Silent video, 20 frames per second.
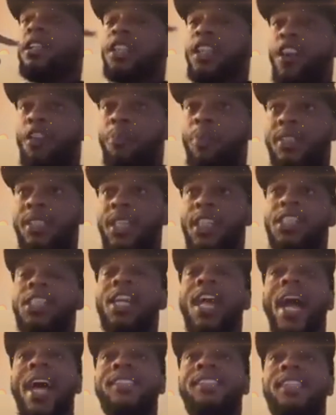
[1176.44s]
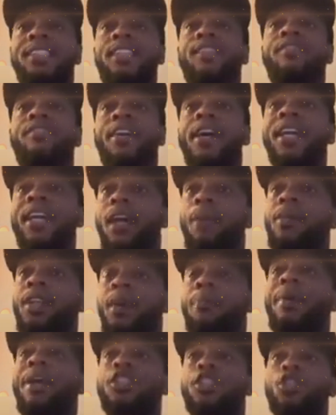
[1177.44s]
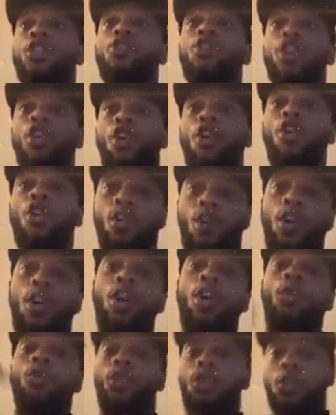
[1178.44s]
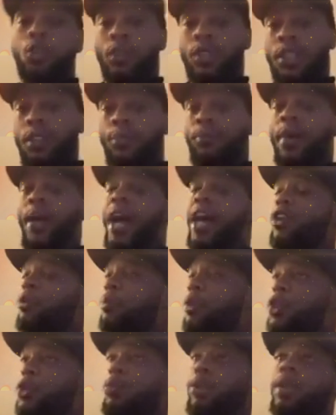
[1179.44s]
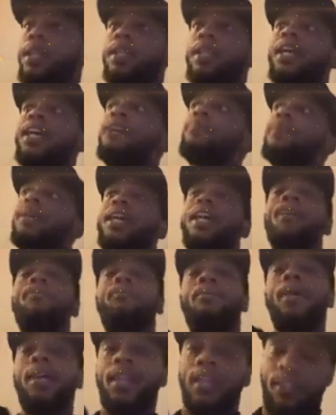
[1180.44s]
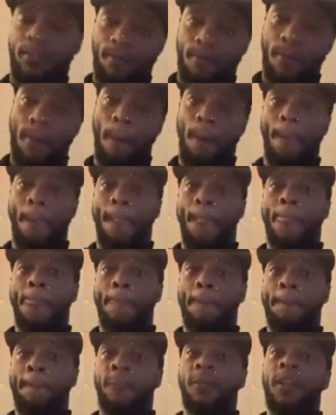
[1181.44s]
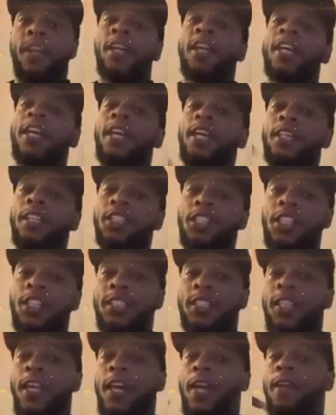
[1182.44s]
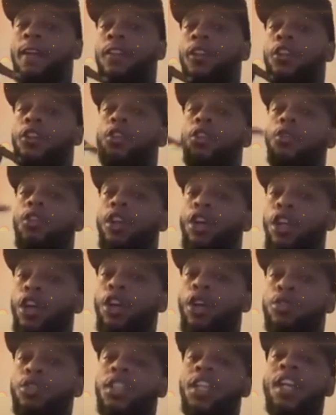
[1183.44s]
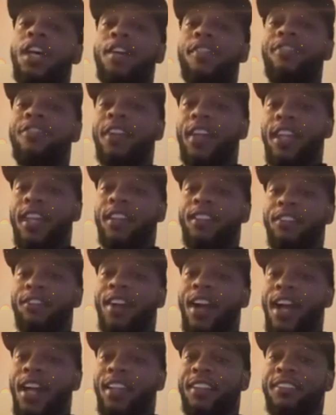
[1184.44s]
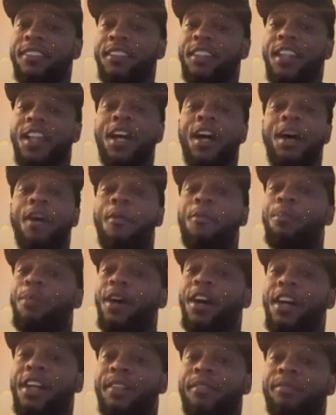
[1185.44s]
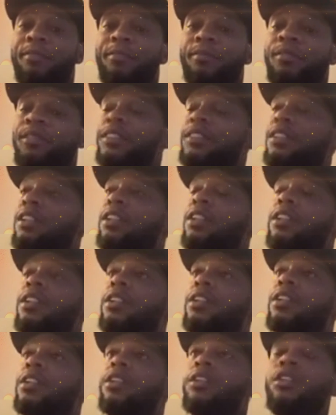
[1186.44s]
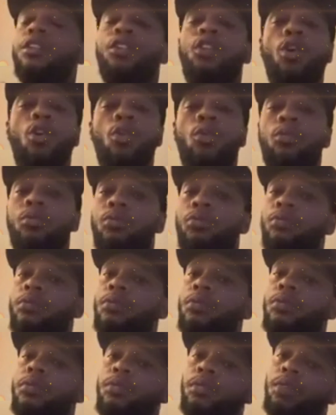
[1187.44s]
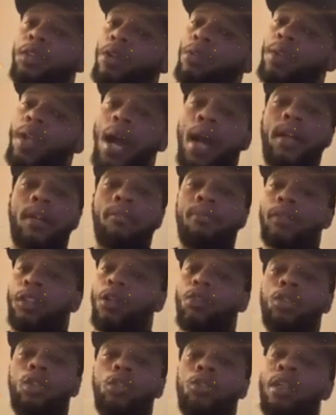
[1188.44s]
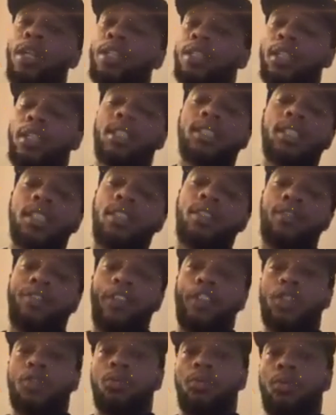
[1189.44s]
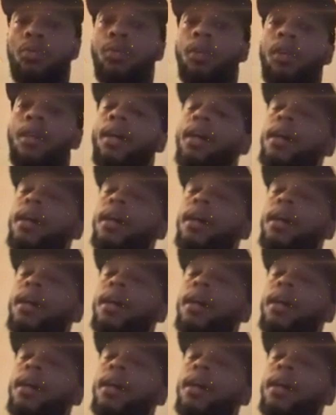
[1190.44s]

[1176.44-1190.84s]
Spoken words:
The therapist said she has this event coming up at Sony Hall, which was the battle between him and Hitman. She said, you can go to the event, right? But don't knock him. Don't do nothing to this individual.